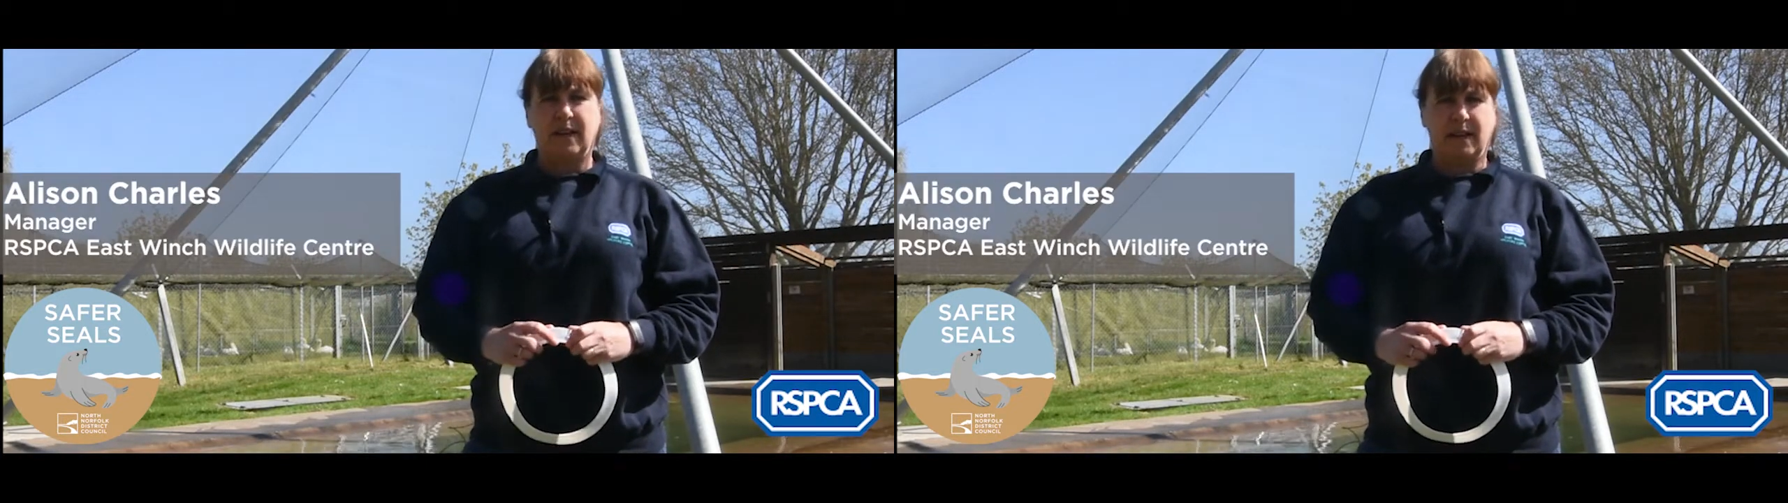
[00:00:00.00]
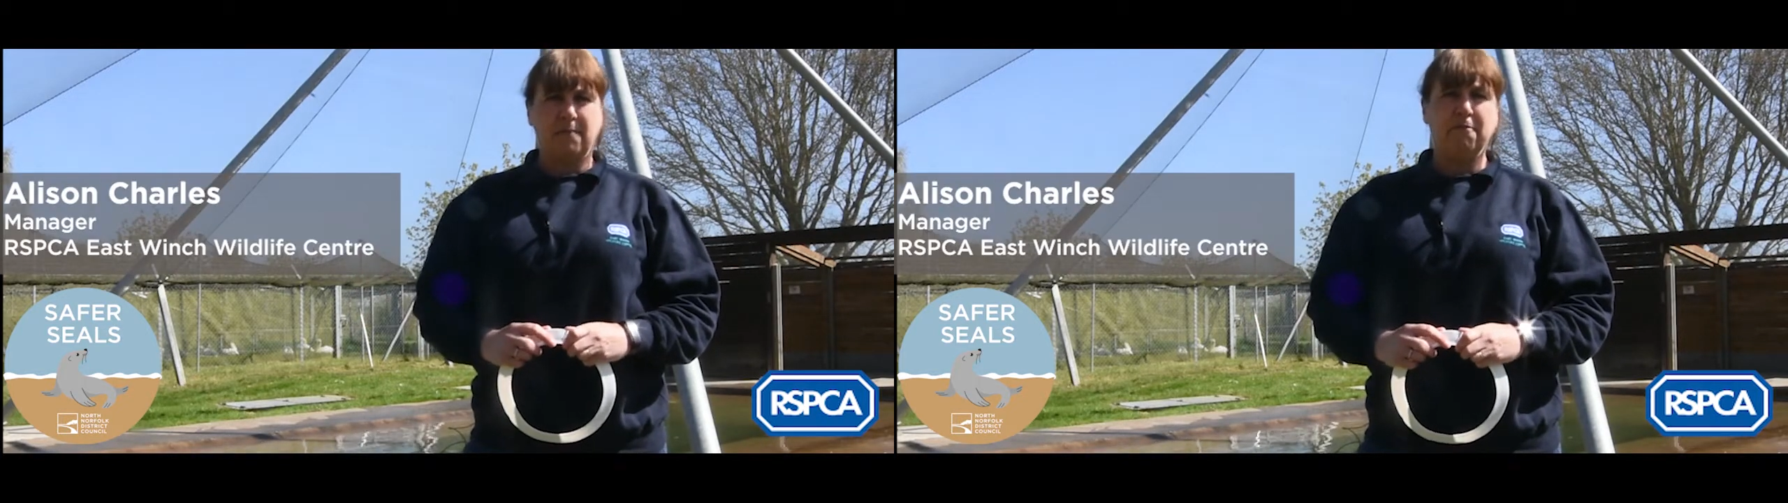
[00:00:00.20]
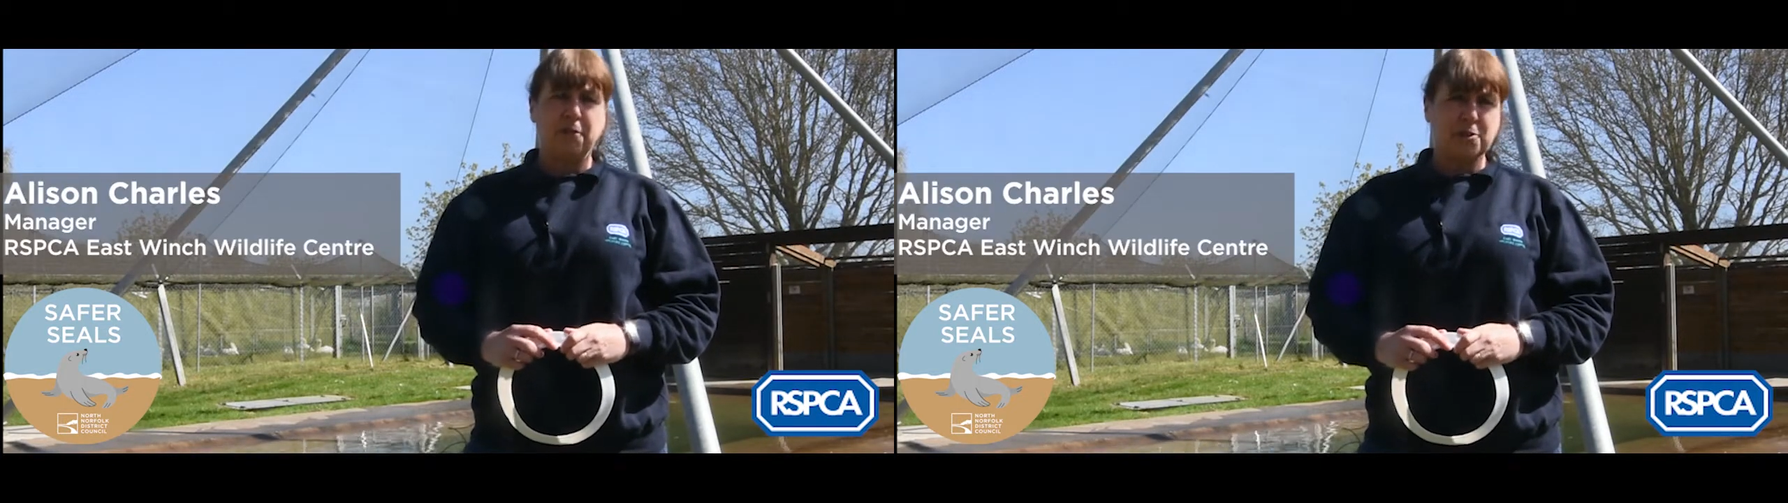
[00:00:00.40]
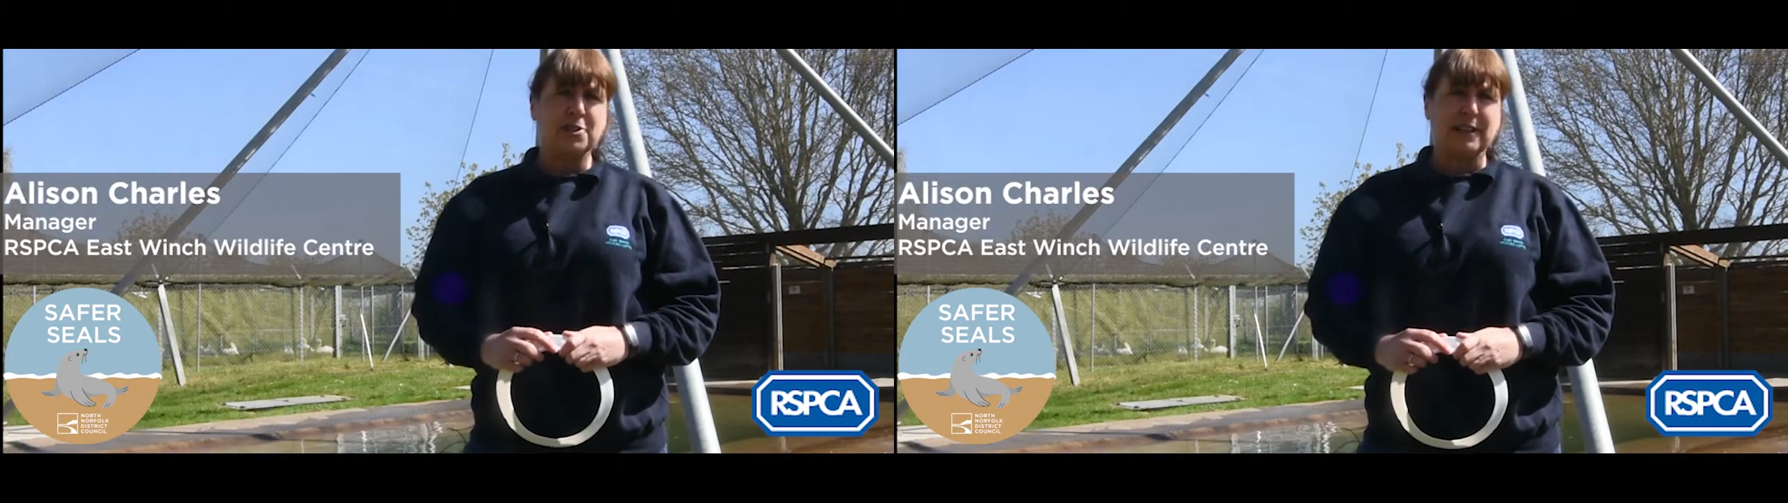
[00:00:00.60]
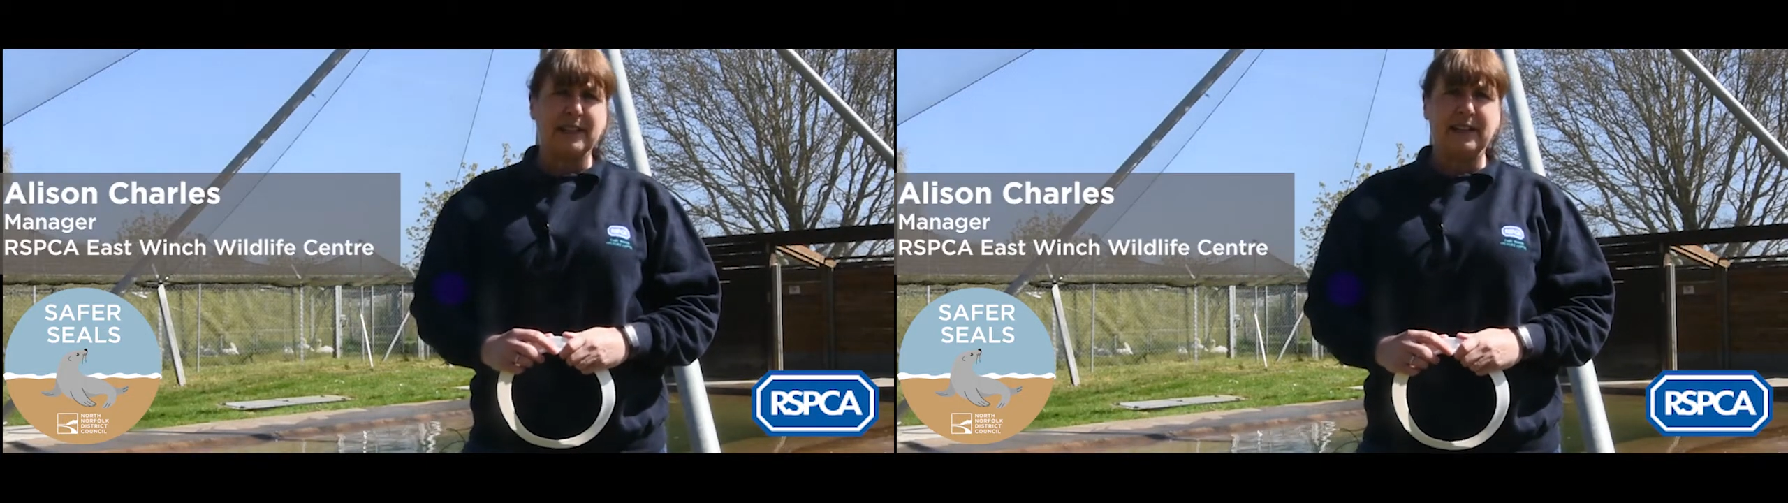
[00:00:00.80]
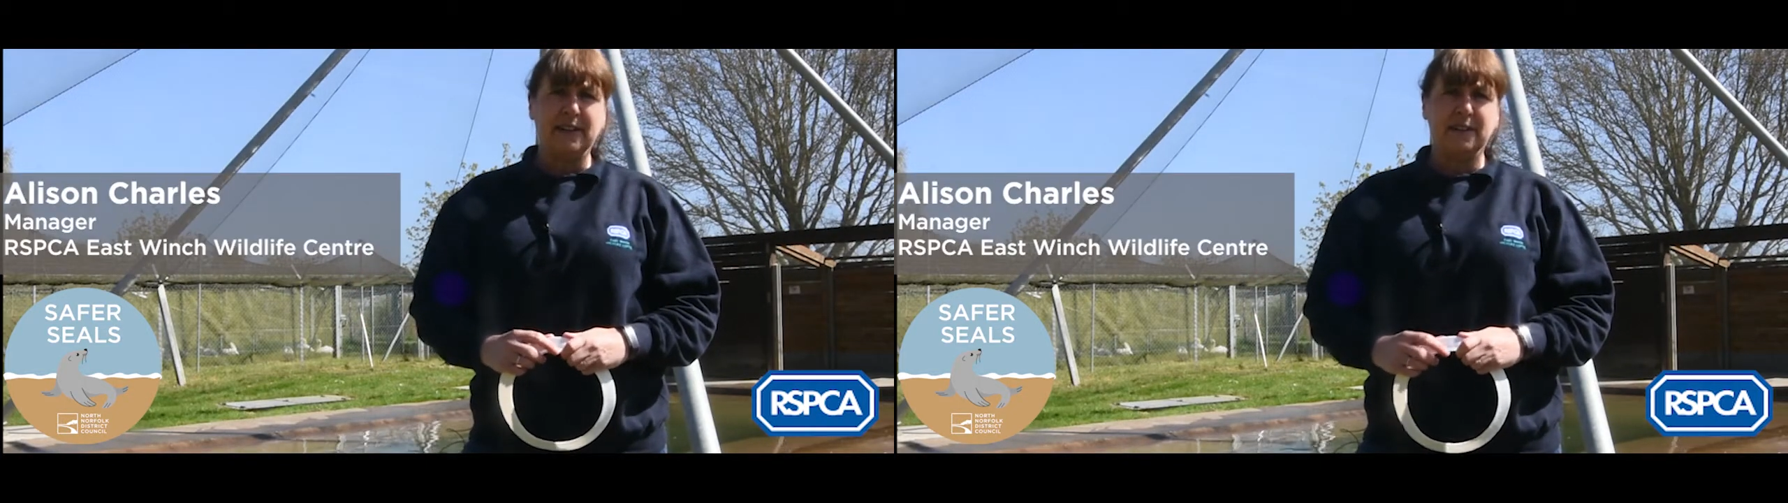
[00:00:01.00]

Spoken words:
And fortunately,